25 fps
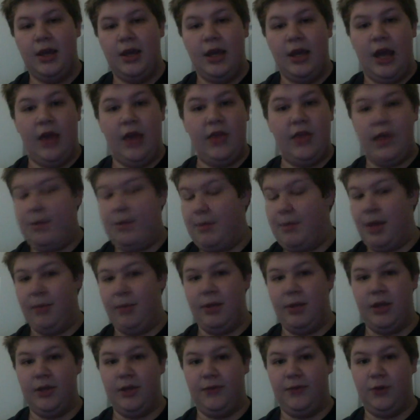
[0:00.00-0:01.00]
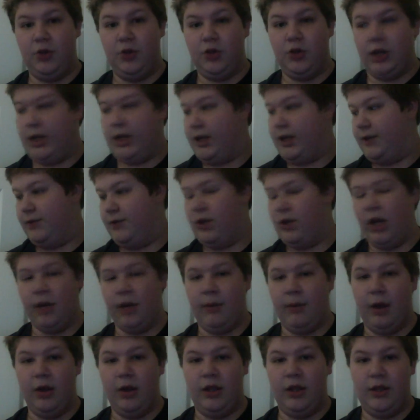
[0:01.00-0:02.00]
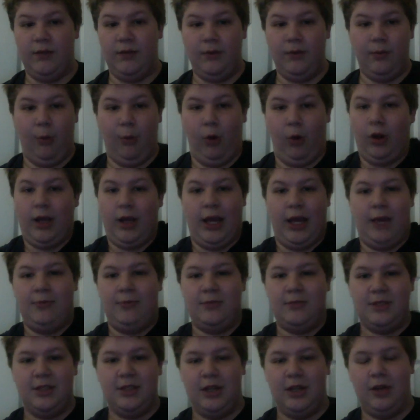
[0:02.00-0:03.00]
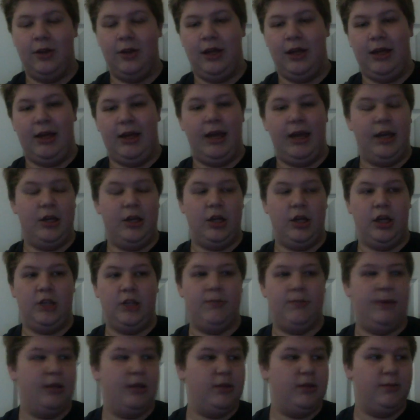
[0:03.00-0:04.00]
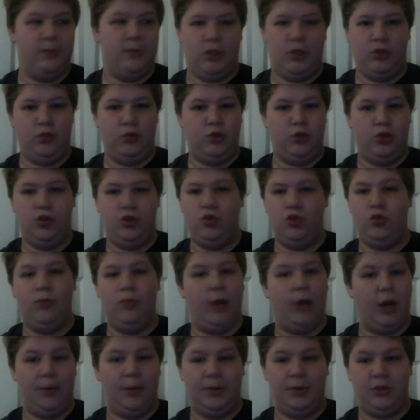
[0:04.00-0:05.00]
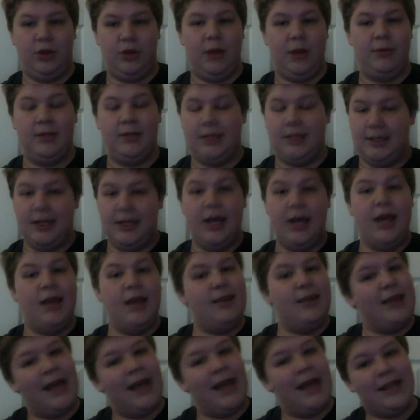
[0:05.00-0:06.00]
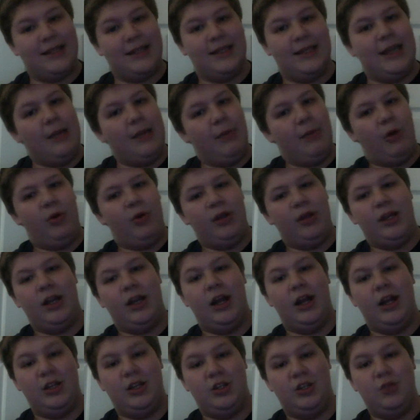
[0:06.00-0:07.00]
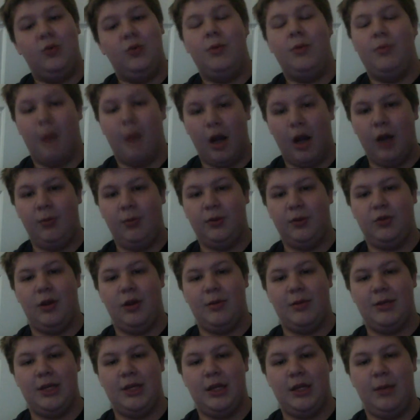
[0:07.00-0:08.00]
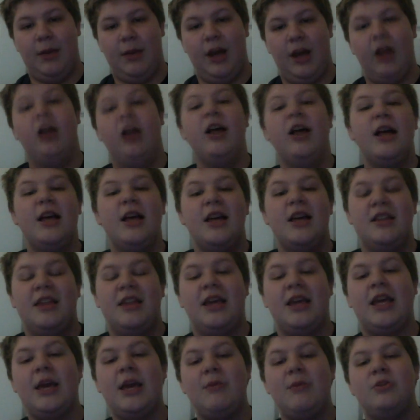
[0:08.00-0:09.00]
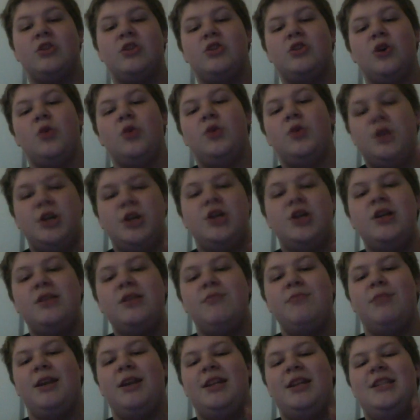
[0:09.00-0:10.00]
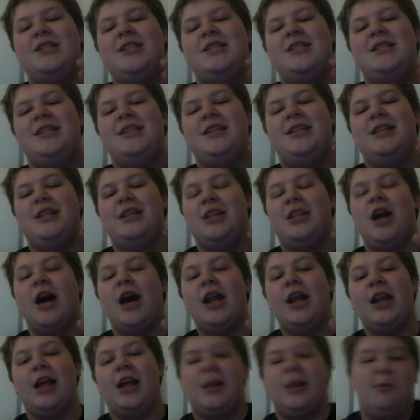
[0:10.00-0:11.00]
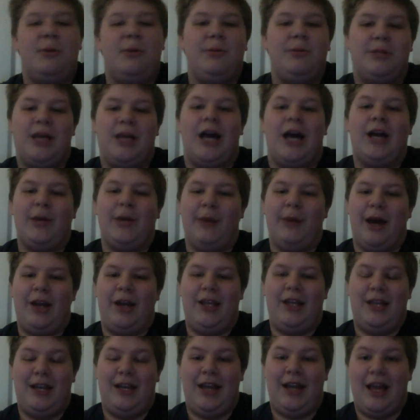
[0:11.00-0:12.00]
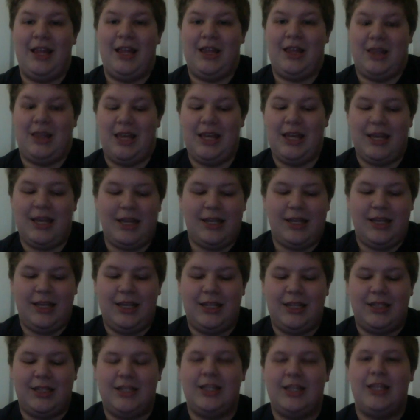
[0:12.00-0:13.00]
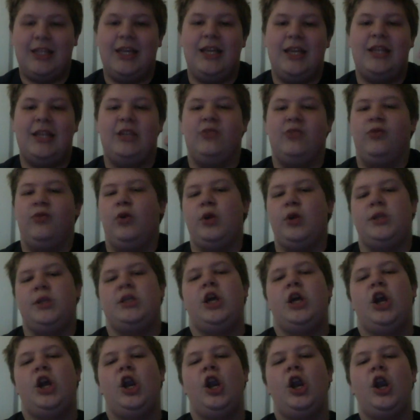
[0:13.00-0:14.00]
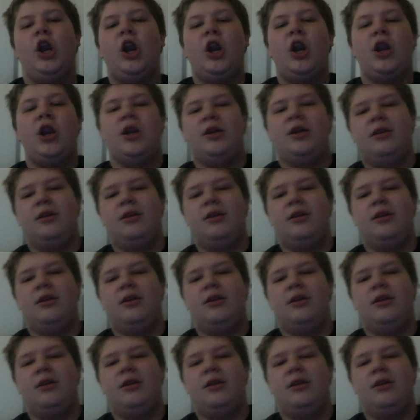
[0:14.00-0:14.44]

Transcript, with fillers: And then maybe in the future I could even talk about even more games. You know, like I could talk about Splatoon 2, Mario plus Rabbids, because that's a game I want to get onto. Mario plus Rabbids Kingdom Battle. That game is so good, but not a lot of people talk about it, and I think it needs to get its voice heard.